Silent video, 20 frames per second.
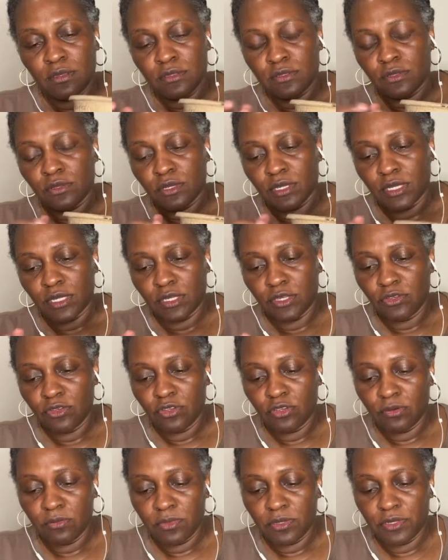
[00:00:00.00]
So I got a
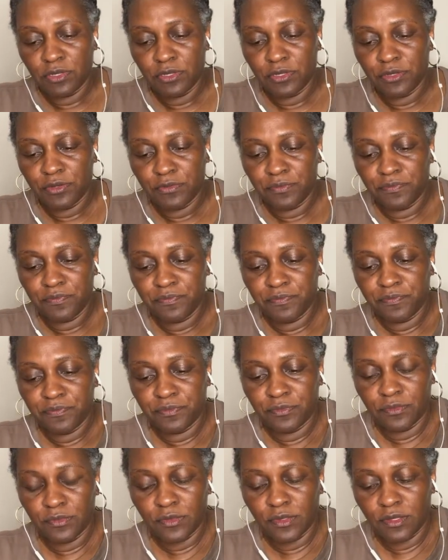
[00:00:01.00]
cucumber here.
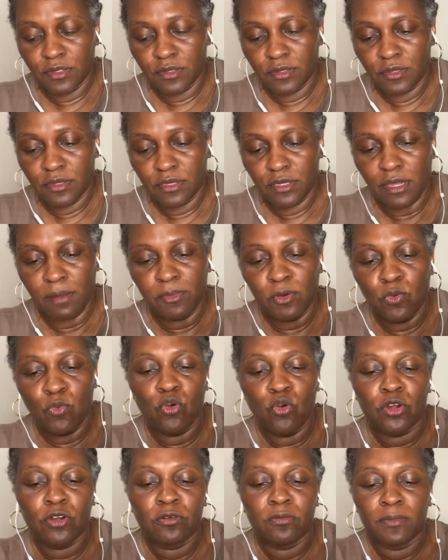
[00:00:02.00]
I'm gonna
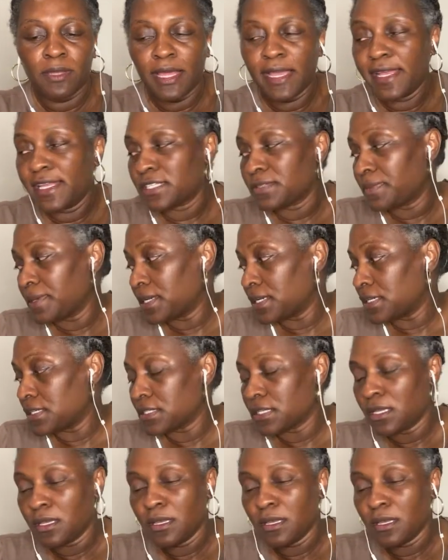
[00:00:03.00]
water them last because